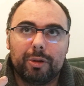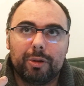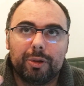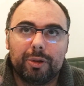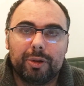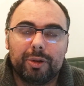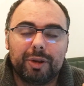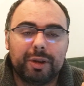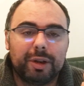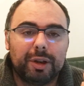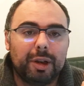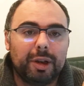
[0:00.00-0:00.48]

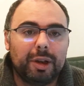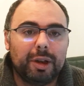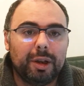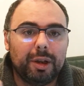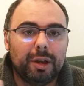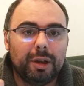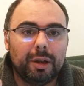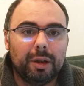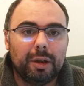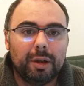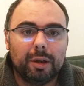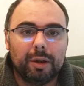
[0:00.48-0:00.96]
see
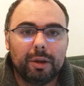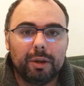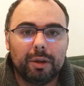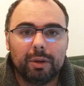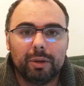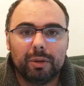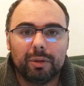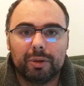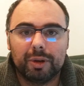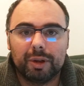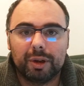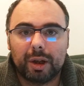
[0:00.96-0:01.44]

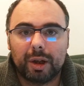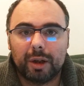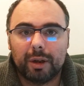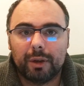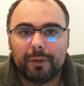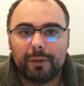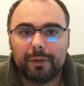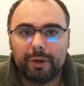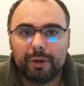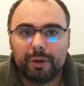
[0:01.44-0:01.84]
those kind of